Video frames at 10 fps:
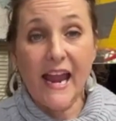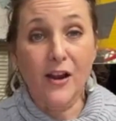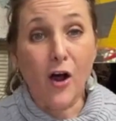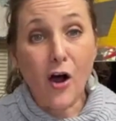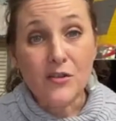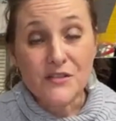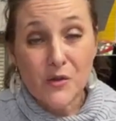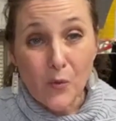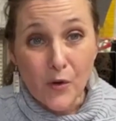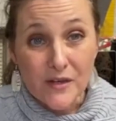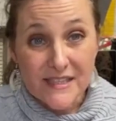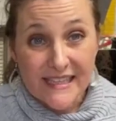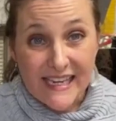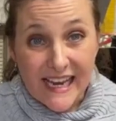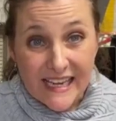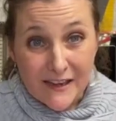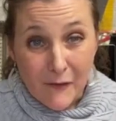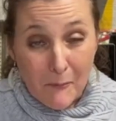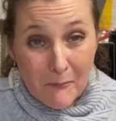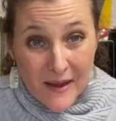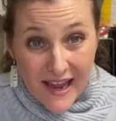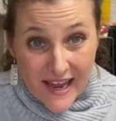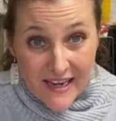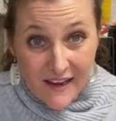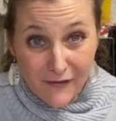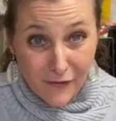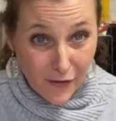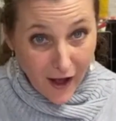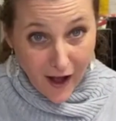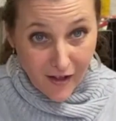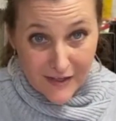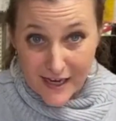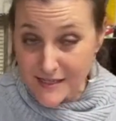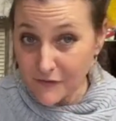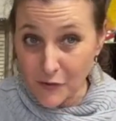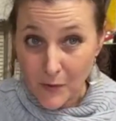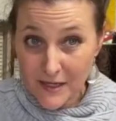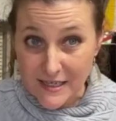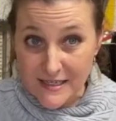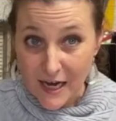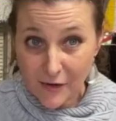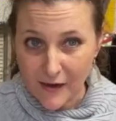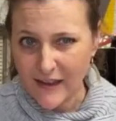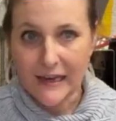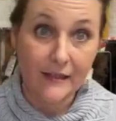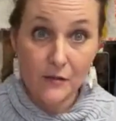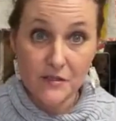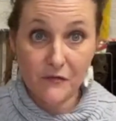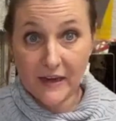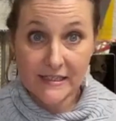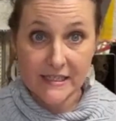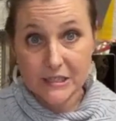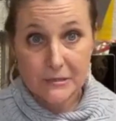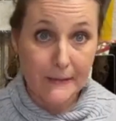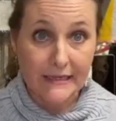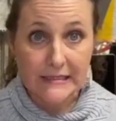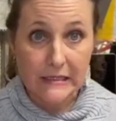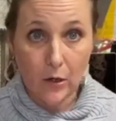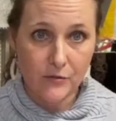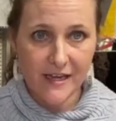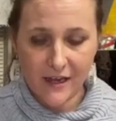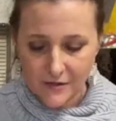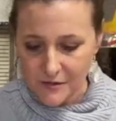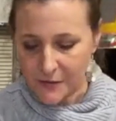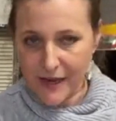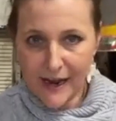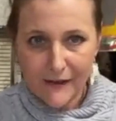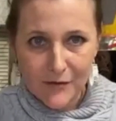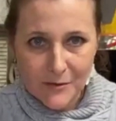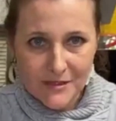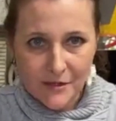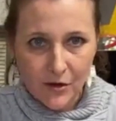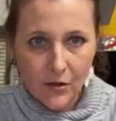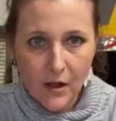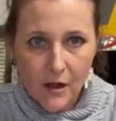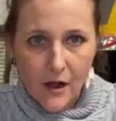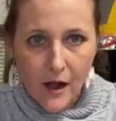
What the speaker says: It also works at the end of a bed for the holidays if you wanted to decorate, like in those fancy schmancy hotels where they have those little